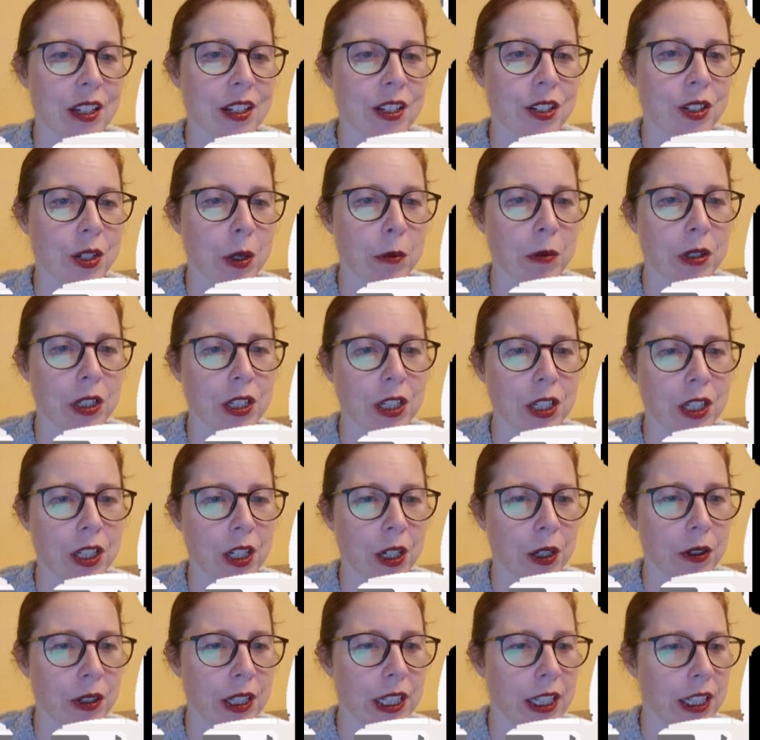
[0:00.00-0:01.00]
So I'm going to
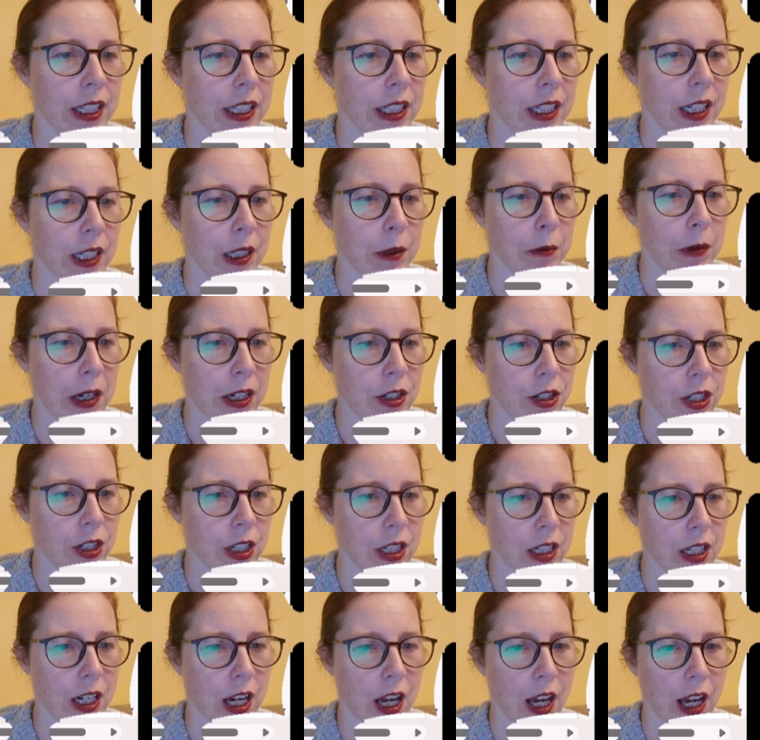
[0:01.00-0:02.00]
go in and I'm
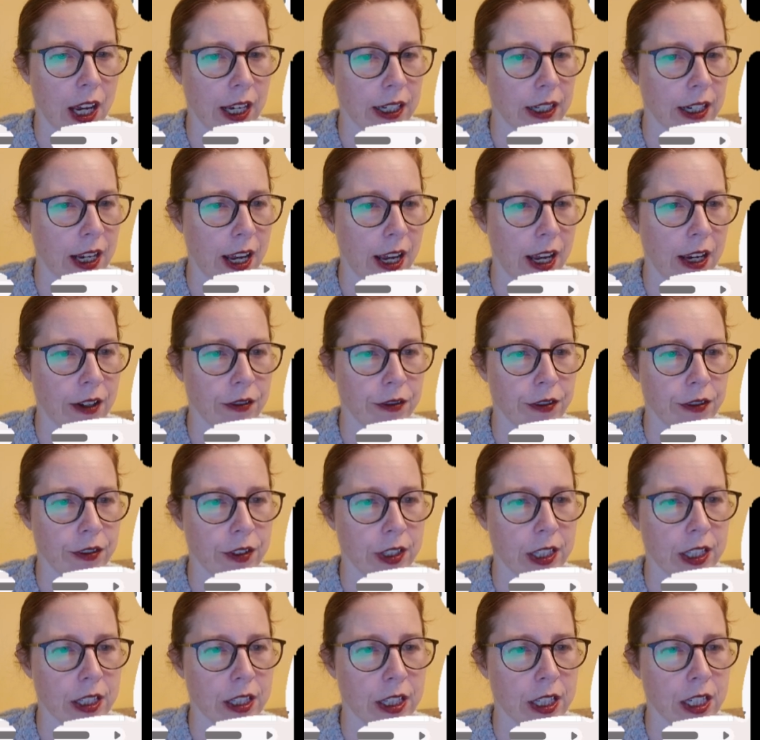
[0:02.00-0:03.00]
actually going to hide
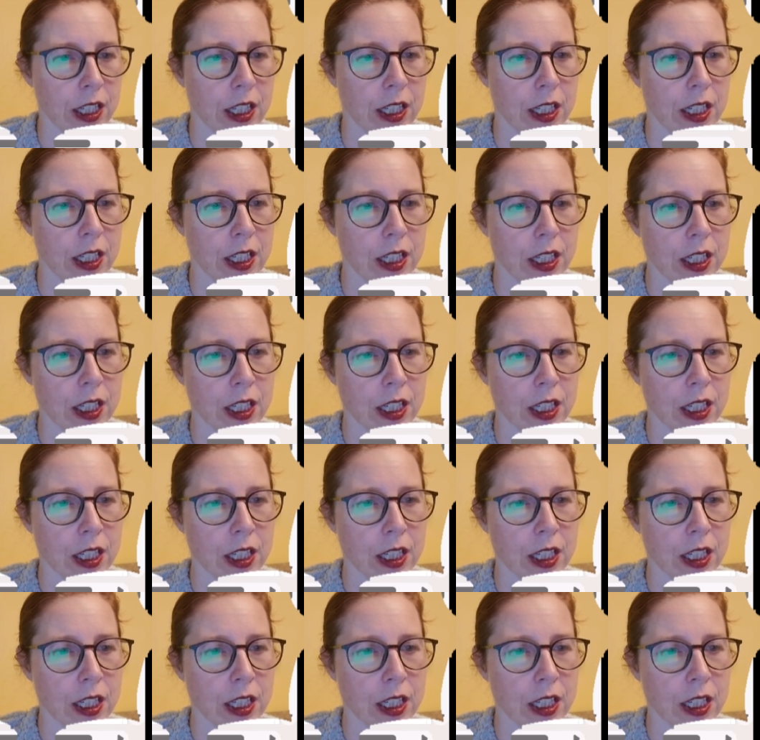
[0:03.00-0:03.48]
everything